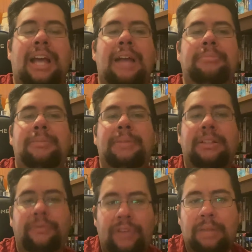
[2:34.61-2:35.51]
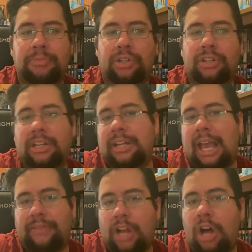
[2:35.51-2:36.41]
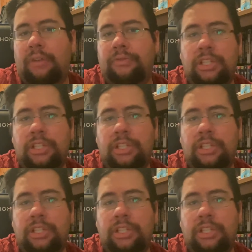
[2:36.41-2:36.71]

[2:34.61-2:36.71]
time to be developed. You're going to have it off.